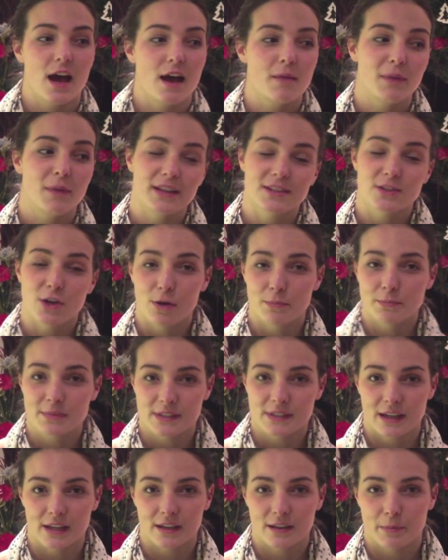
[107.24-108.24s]
My top
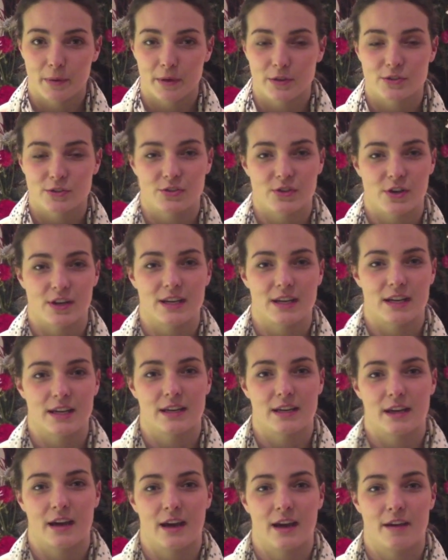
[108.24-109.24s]
snack
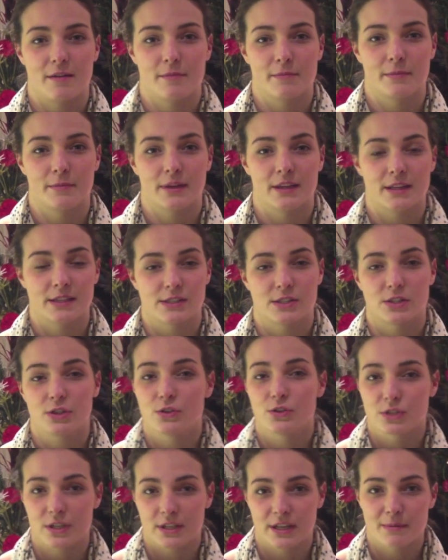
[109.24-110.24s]
post-training is
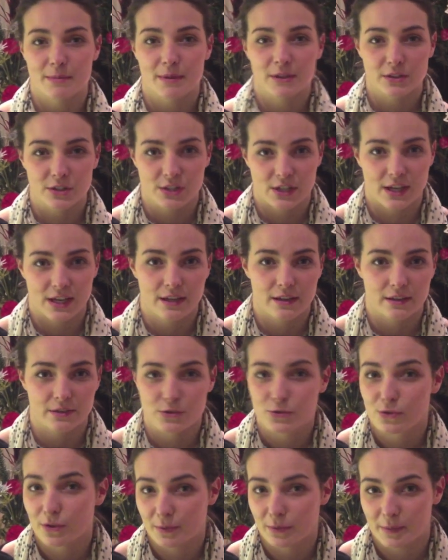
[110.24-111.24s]
usually a milkshake, a
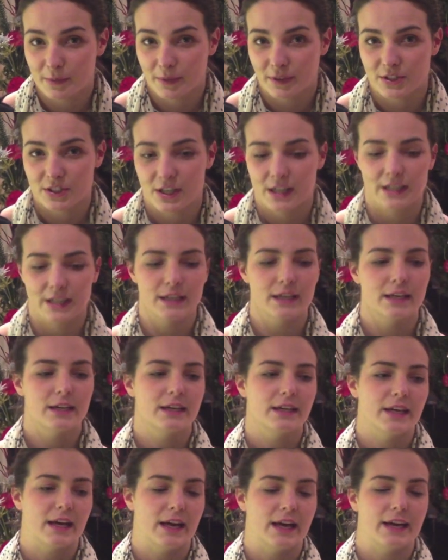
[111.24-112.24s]
strawberry milkshake,
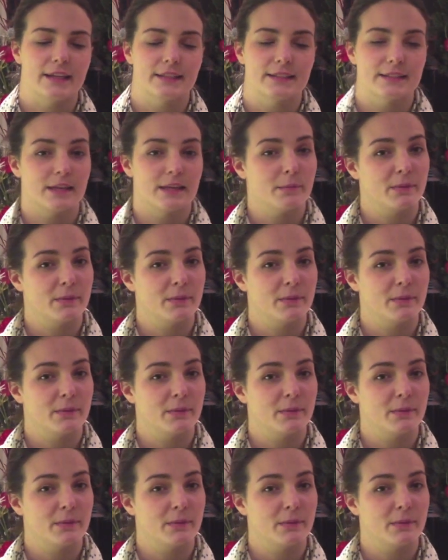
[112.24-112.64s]
and a